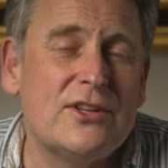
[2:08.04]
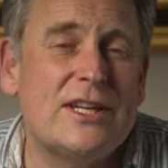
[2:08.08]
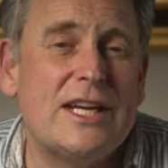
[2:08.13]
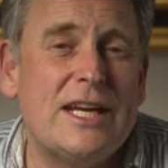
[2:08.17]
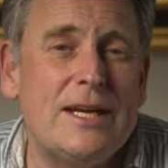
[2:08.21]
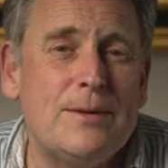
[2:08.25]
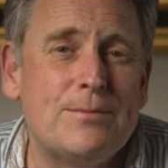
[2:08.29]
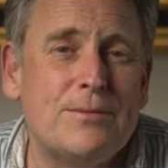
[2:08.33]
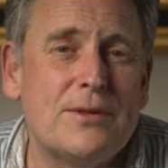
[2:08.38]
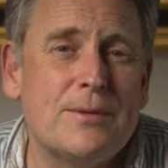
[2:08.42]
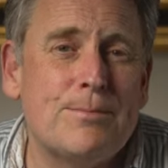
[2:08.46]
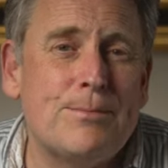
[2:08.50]

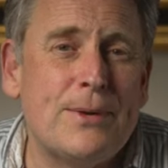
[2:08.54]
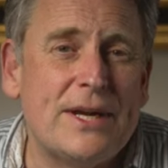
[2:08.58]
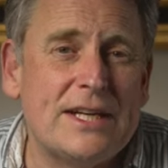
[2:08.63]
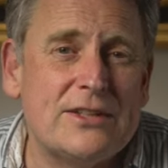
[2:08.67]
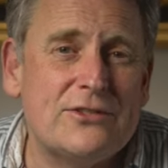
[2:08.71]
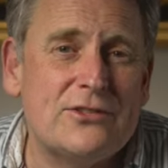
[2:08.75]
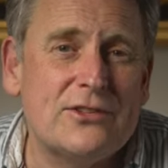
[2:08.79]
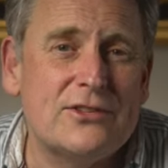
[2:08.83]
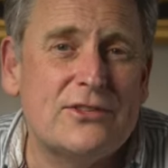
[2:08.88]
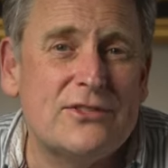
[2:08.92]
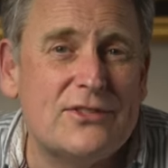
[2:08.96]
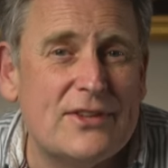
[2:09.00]
keep the
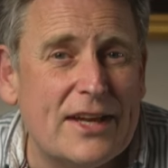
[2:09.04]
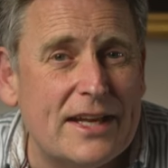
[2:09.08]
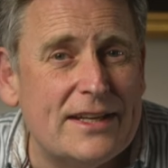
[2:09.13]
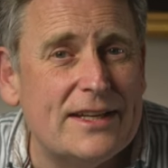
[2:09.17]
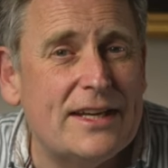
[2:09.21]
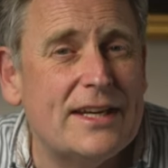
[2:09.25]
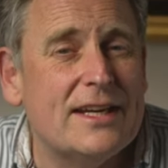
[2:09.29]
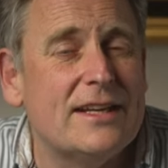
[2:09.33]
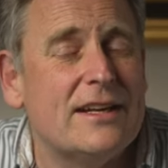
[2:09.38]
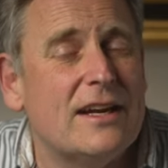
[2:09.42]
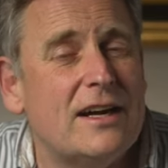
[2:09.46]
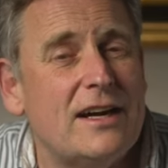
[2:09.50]
picture
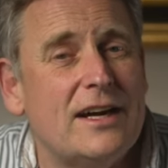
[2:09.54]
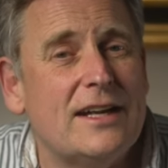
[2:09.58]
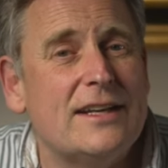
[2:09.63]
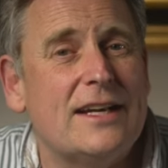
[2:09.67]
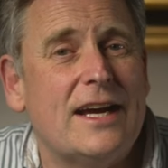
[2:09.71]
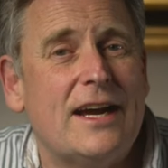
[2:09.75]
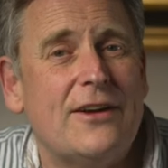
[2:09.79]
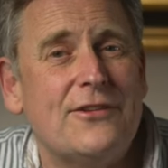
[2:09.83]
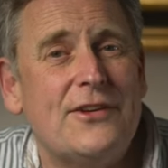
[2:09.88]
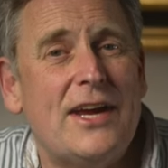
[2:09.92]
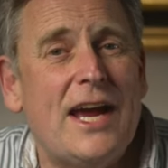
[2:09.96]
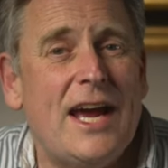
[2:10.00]
steady and iron
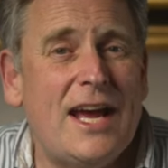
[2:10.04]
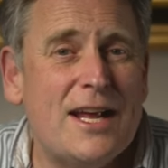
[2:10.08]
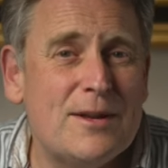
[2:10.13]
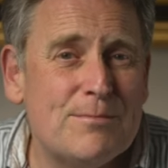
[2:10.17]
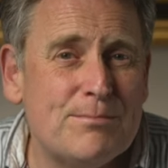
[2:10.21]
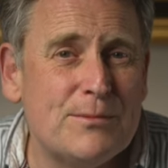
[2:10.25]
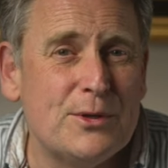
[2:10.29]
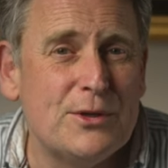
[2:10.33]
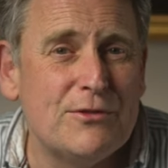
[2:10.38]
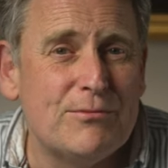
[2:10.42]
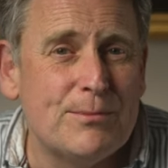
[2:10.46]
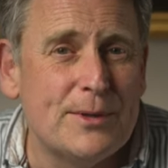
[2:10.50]
out
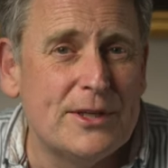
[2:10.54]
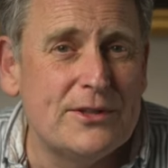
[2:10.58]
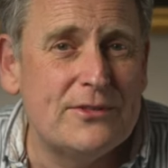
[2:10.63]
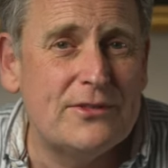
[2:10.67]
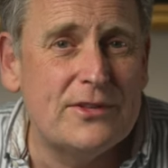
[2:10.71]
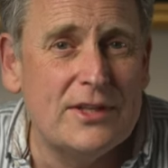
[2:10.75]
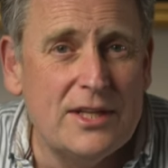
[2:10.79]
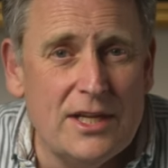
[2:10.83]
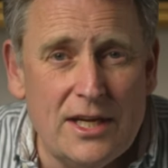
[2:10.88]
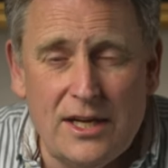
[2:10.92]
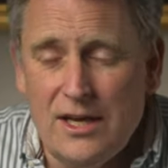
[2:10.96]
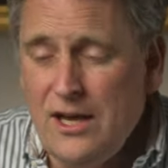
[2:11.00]
hand
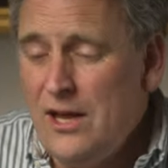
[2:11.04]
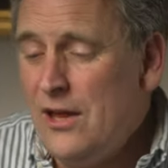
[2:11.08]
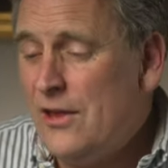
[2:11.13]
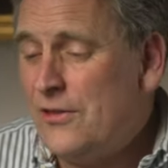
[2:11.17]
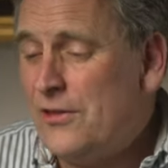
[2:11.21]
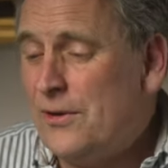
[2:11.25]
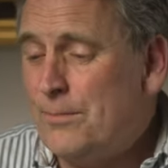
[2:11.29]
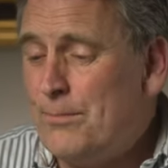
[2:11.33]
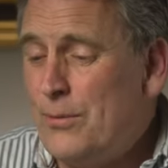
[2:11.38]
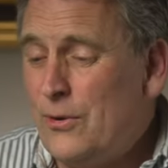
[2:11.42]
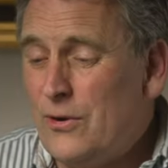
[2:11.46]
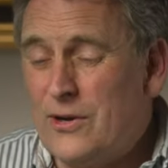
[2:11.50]
movements,
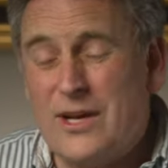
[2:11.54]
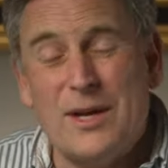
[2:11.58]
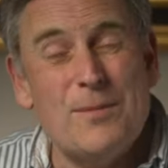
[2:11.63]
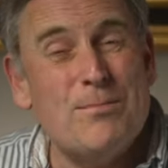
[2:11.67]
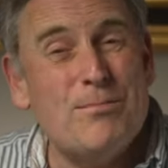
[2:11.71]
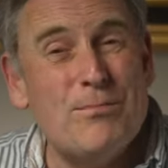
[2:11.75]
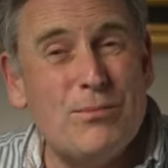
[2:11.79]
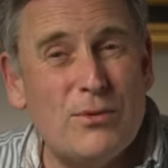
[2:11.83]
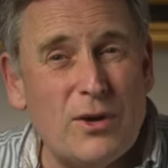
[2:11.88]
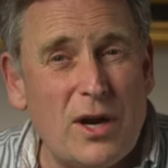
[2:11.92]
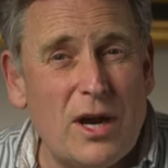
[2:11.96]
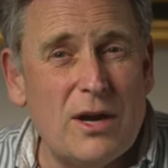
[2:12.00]
the
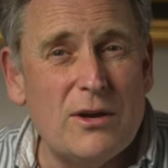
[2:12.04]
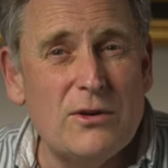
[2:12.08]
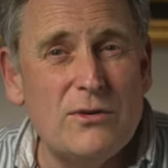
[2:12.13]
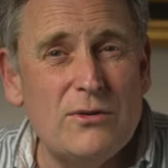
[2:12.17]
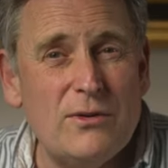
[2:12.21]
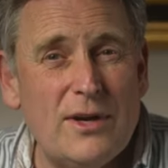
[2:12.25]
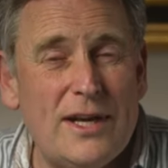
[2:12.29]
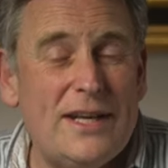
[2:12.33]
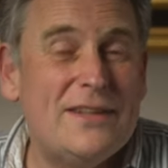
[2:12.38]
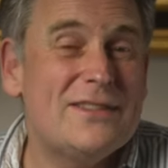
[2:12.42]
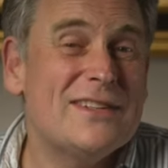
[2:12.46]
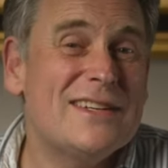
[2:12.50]
Pocket
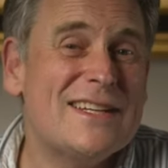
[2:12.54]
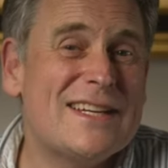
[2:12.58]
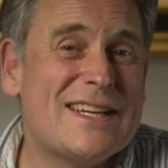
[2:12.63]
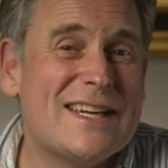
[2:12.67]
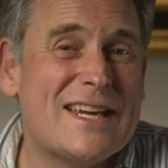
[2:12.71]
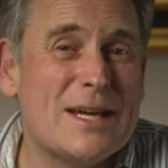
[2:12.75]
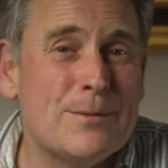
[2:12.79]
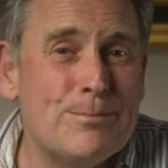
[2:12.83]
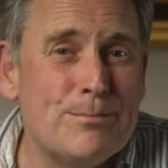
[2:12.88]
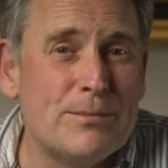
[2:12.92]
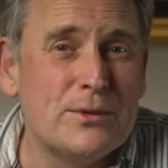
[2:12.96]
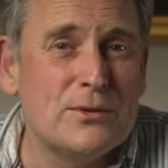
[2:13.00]
2 is a
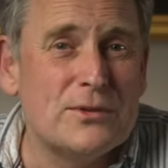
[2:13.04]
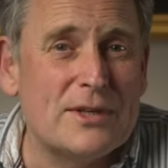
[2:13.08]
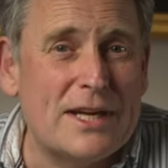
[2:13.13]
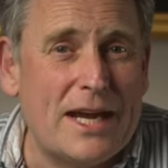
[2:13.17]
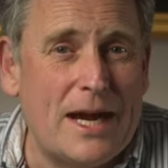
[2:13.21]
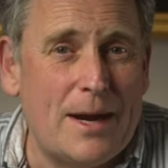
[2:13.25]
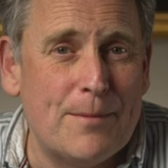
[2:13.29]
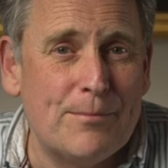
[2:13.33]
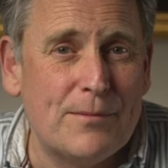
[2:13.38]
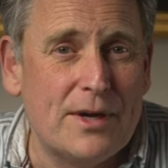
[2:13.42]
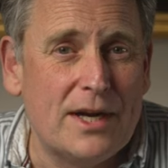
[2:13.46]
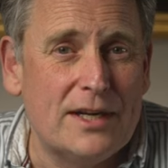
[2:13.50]
gimbal
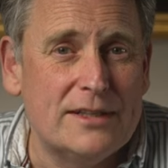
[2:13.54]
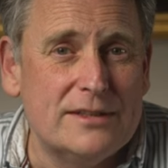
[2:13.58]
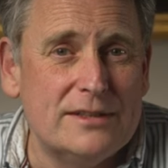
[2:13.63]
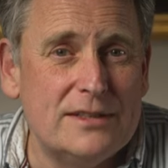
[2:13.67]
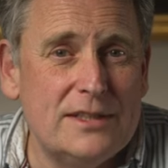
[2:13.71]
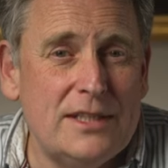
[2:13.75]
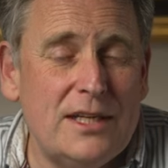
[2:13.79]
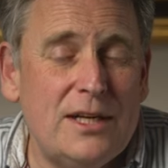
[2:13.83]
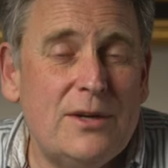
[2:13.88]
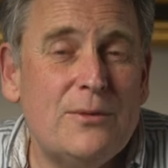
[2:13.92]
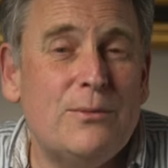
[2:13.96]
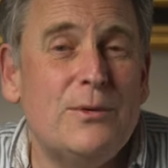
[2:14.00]
camera,
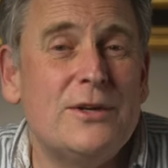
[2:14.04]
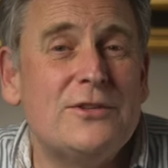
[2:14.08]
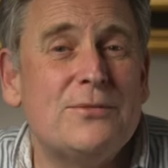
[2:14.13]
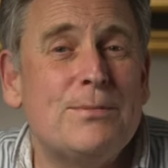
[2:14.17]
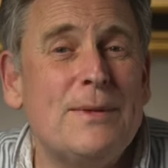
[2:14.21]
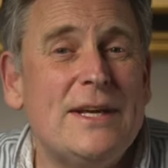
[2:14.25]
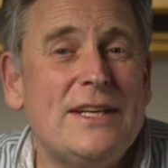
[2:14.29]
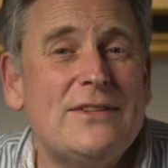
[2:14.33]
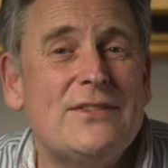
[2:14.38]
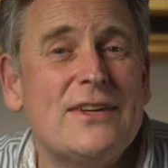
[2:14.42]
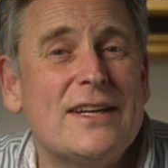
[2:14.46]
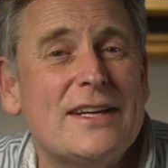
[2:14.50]
which
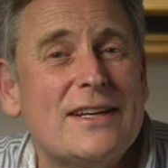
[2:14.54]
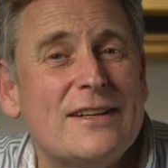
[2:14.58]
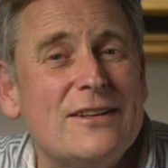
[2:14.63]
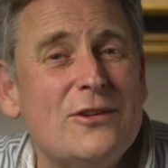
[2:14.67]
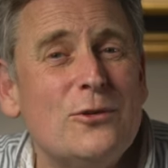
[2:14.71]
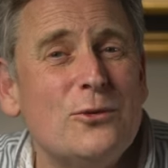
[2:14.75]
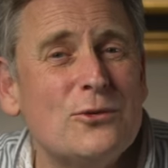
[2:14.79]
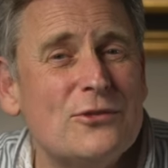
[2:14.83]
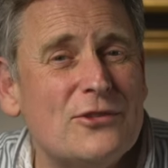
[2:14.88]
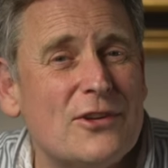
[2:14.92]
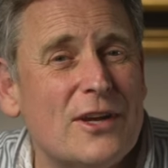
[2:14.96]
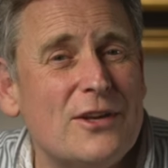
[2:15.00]
means it can
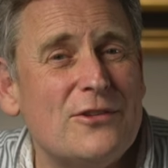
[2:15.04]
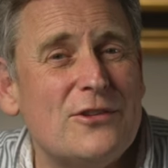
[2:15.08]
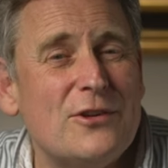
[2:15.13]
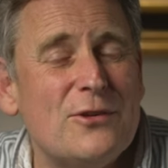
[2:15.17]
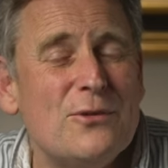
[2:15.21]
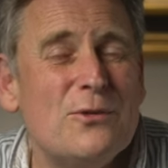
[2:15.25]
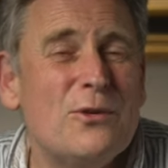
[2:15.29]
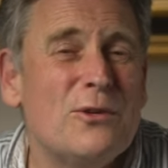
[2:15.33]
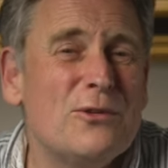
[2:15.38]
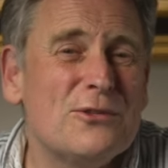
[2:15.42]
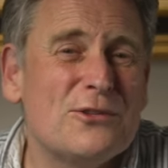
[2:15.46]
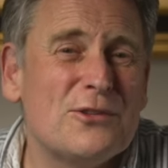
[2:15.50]
also
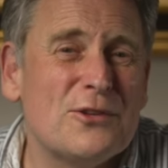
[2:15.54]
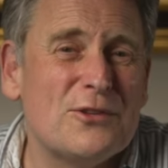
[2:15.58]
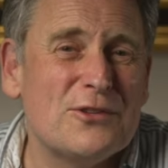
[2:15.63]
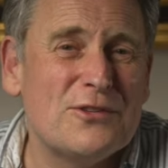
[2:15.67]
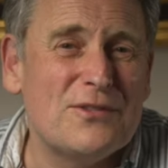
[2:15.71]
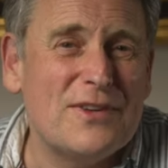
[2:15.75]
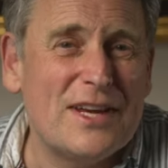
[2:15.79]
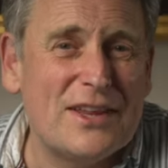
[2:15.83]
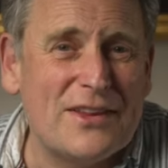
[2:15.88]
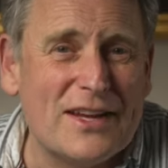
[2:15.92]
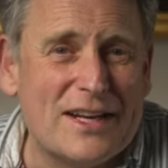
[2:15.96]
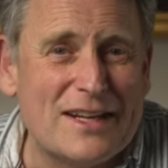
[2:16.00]
do all sorts
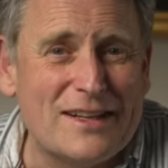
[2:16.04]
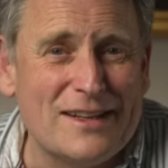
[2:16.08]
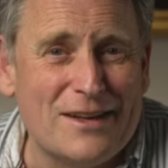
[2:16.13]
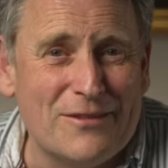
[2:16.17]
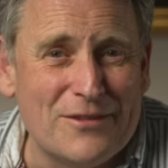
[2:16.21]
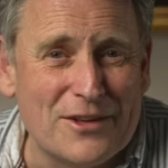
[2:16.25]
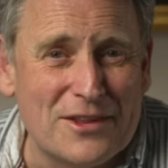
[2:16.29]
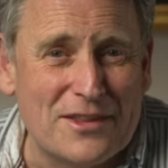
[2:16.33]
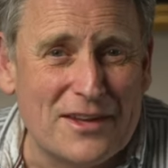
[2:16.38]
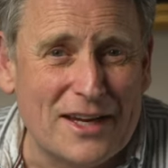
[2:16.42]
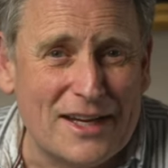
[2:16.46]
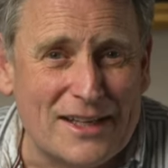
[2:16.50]
of other
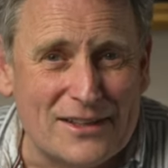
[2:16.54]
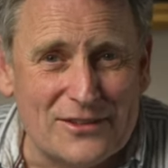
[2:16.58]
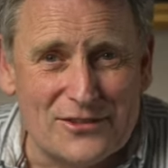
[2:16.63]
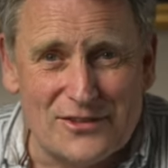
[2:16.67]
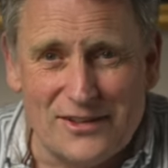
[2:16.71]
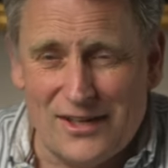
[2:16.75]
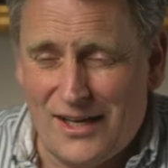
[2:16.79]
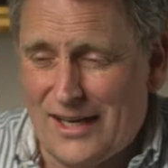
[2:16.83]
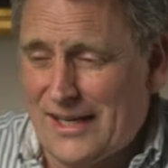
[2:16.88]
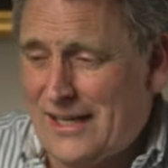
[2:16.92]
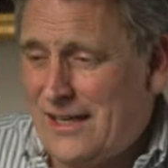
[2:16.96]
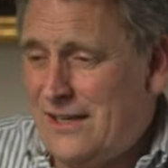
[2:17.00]
clever things
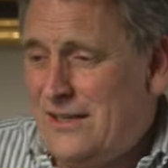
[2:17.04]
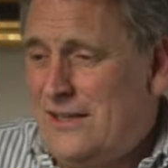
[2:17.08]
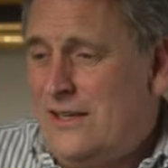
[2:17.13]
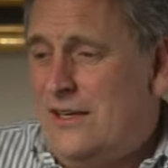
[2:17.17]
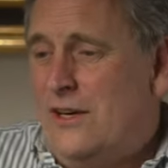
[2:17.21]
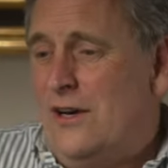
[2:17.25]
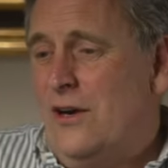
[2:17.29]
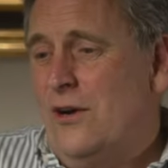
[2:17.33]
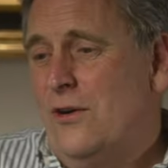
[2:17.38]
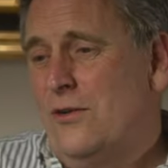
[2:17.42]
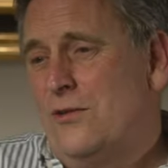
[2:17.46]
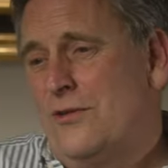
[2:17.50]
like
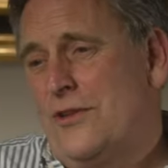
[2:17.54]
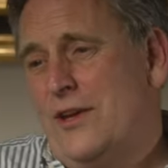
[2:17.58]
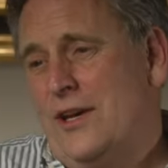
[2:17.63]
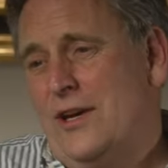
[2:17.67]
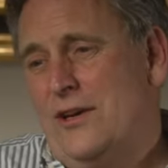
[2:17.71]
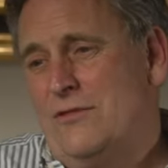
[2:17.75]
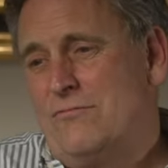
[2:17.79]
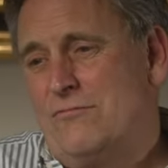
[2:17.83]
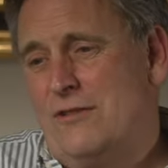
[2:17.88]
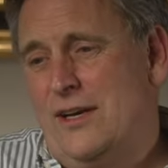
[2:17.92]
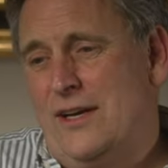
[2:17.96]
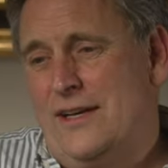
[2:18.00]
hold the
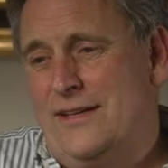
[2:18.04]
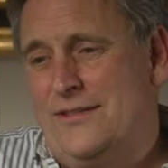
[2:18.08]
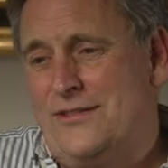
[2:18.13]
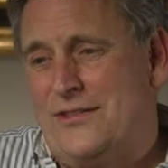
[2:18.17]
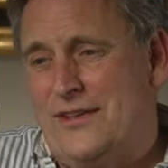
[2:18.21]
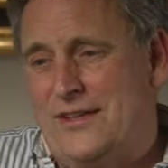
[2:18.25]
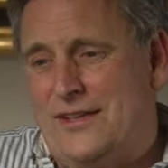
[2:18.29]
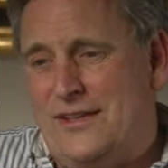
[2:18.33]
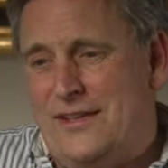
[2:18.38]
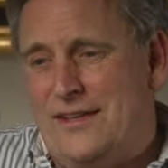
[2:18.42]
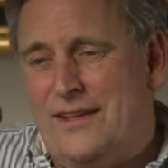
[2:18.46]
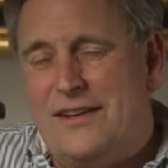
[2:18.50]

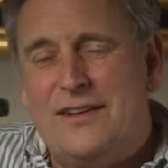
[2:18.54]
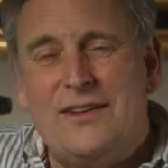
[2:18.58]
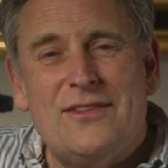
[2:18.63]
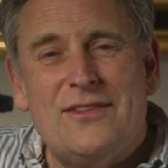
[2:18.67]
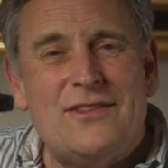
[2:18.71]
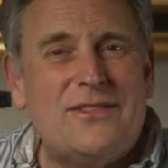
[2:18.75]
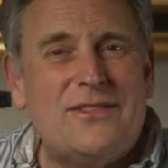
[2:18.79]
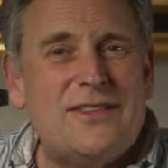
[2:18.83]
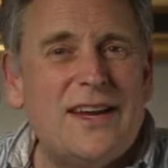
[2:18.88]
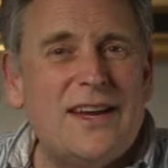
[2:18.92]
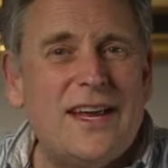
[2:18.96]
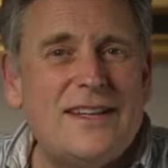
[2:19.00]
horizon
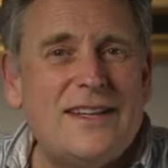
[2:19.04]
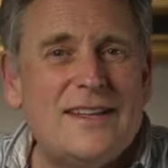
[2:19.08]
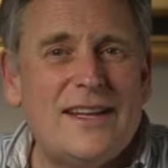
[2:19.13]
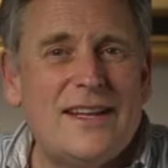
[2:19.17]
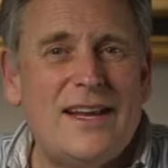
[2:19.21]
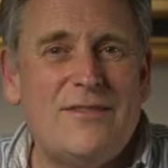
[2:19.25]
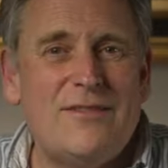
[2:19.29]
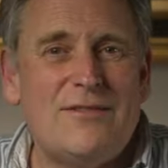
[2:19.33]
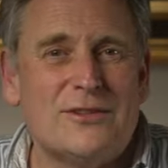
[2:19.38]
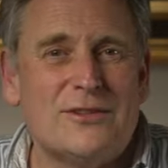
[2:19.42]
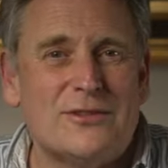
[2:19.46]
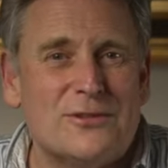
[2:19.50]
dead
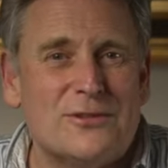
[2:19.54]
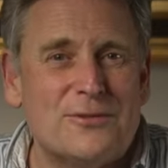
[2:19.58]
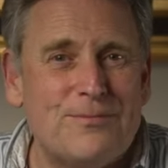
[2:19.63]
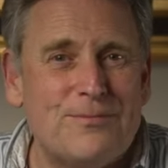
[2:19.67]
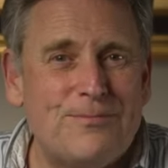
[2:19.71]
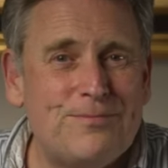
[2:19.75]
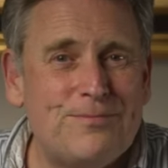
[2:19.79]
level